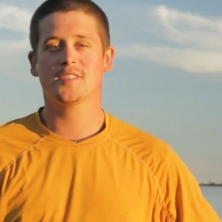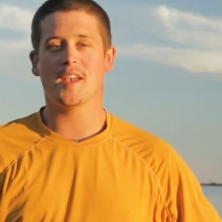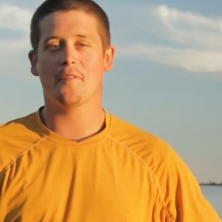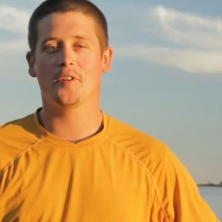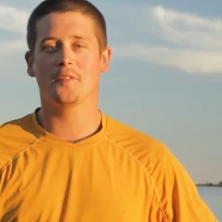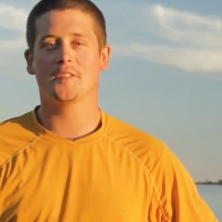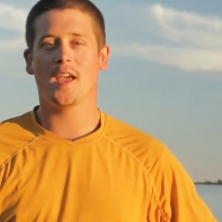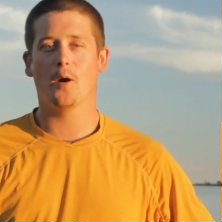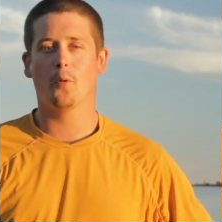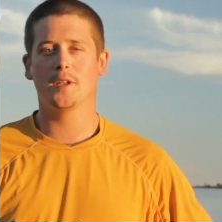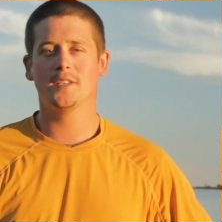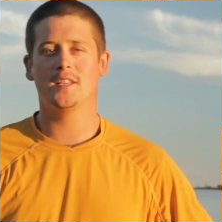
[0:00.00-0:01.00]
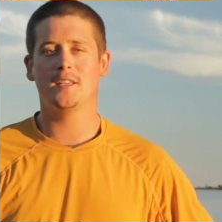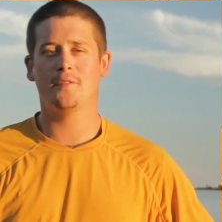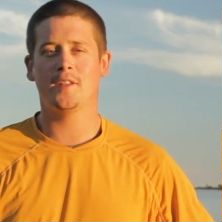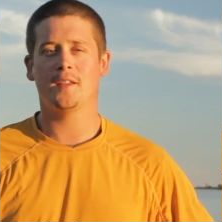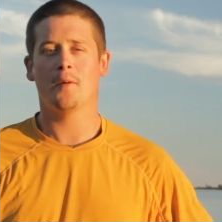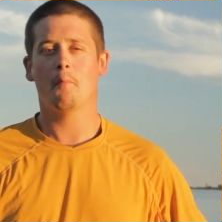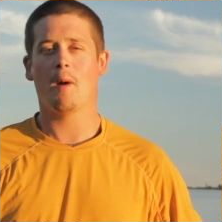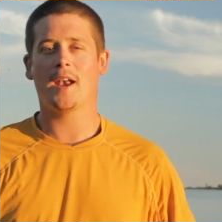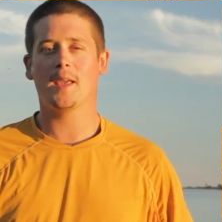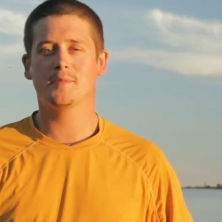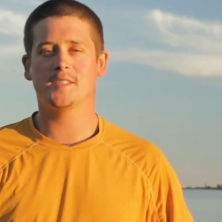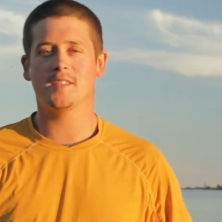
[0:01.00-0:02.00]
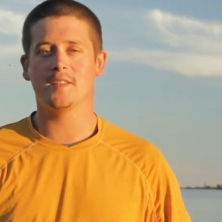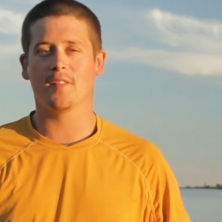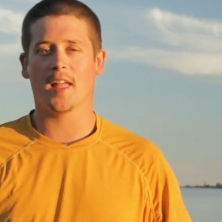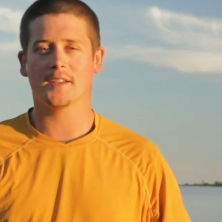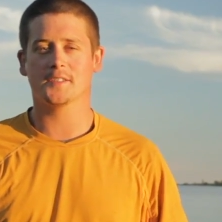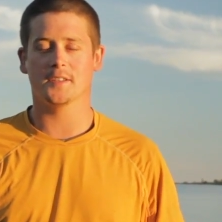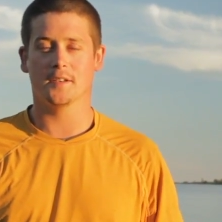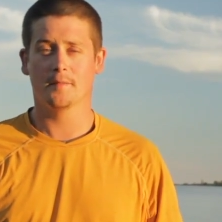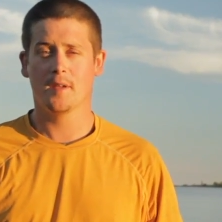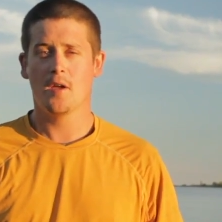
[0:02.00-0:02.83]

7 of Tailwind TV. My name's Steve Langston.